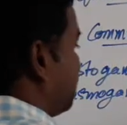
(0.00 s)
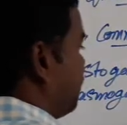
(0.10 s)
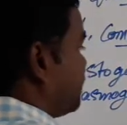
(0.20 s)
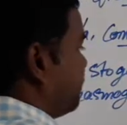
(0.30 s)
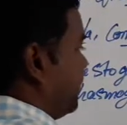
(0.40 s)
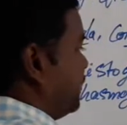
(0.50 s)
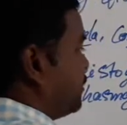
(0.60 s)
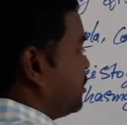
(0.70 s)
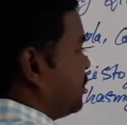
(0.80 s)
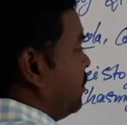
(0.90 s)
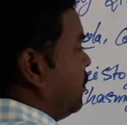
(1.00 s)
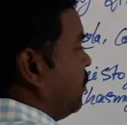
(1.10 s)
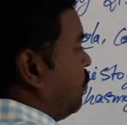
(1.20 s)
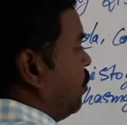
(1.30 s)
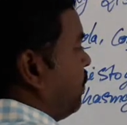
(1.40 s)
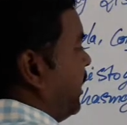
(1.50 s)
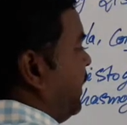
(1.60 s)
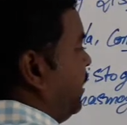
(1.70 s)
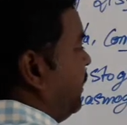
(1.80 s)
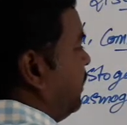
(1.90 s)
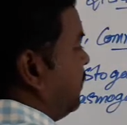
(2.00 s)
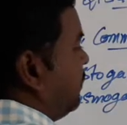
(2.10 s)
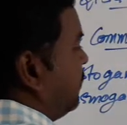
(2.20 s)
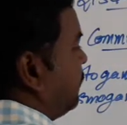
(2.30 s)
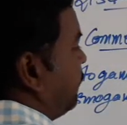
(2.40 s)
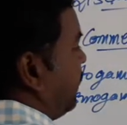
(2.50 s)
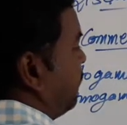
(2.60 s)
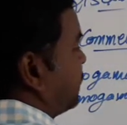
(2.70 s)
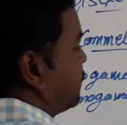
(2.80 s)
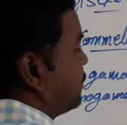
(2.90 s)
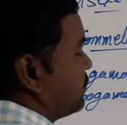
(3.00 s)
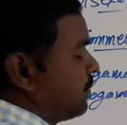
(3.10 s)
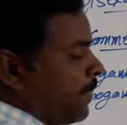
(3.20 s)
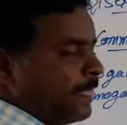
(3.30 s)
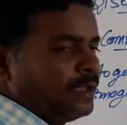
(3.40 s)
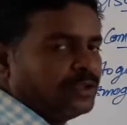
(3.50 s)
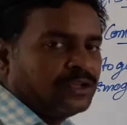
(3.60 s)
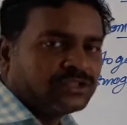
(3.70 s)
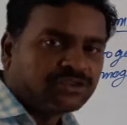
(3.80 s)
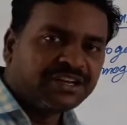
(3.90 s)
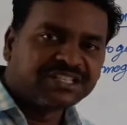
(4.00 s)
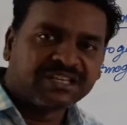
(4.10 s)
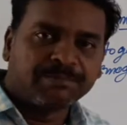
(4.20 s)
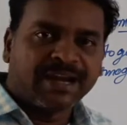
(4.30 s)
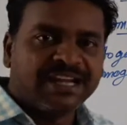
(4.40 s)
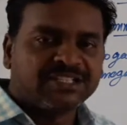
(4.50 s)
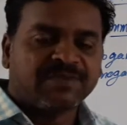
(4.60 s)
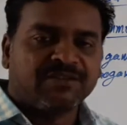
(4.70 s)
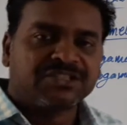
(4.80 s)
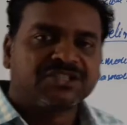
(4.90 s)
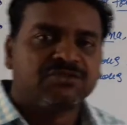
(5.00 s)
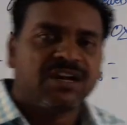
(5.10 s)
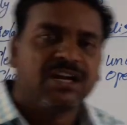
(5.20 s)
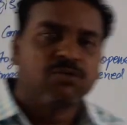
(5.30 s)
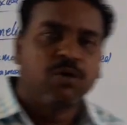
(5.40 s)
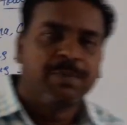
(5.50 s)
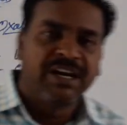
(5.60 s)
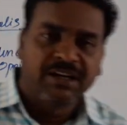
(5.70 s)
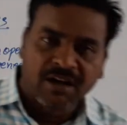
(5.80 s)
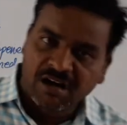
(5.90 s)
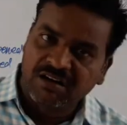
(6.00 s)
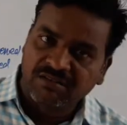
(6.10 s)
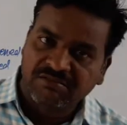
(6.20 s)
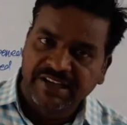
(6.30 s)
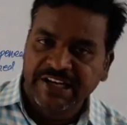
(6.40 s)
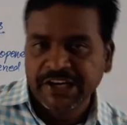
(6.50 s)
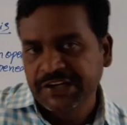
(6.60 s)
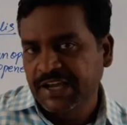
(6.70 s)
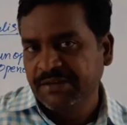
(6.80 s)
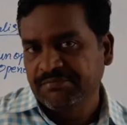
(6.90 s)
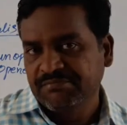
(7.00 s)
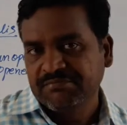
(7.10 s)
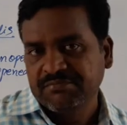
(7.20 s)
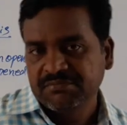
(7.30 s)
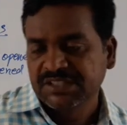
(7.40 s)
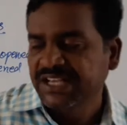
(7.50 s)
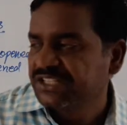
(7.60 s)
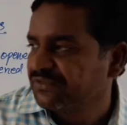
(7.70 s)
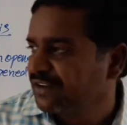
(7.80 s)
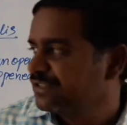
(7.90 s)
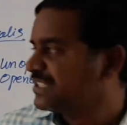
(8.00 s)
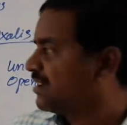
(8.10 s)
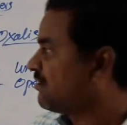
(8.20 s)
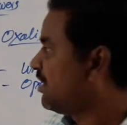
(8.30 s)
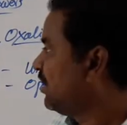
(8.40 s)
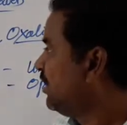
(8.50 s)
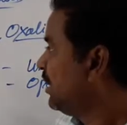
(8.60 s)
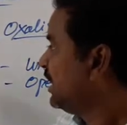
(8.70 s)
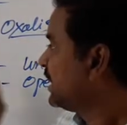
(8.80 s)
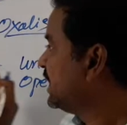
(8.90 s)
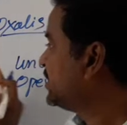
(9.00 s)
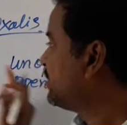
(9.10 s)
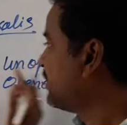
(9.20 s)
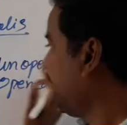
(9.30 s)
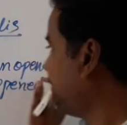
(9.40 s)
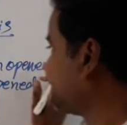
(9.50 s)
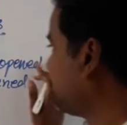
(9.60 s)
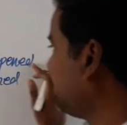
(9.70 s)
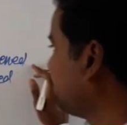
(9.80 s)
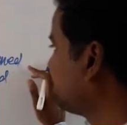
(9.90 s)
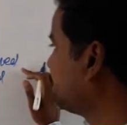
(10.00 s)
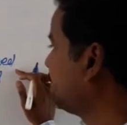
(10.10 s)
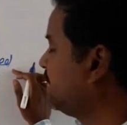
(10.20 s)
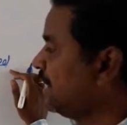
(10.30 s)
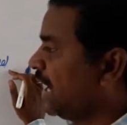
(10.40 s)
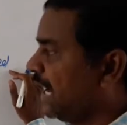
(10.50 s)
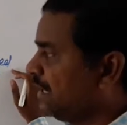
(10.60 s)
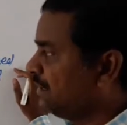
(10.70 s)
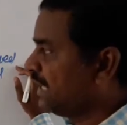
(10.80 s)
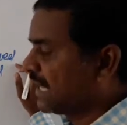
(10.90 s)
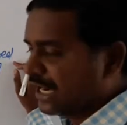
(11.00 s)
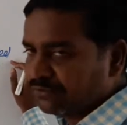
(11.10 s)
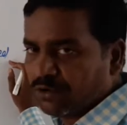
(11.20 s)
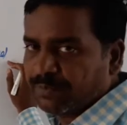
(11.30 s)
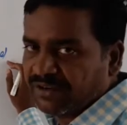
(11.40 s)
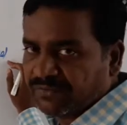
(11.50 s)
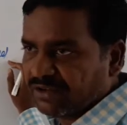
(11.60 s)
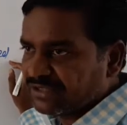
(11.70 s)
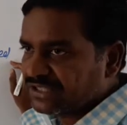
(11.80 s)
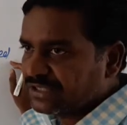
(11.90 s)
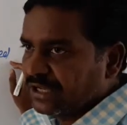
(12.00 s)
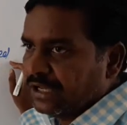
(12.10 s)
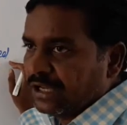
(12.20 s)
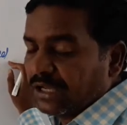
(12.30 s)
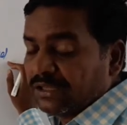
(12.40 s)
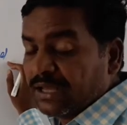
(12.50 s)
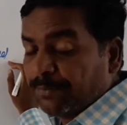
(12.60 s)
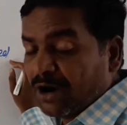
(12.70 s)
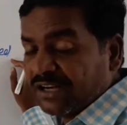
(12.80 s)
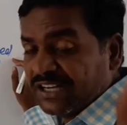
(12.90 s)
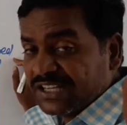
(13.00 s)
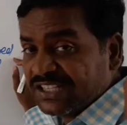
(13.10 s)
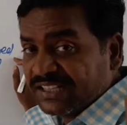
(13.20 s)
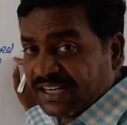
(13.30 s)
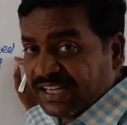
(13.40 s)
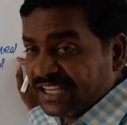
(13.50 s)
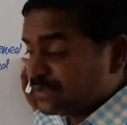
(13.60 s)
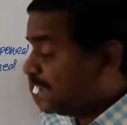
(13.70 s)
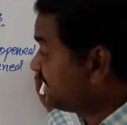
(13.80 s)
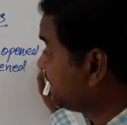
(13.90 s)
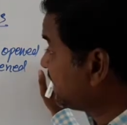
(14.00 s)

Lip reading: flowers means opened flowers. So in some plants, flowers do not open at all in any type. Such flowers are called clistogamous flowers and they are unopened flowers. The pollination that takes place in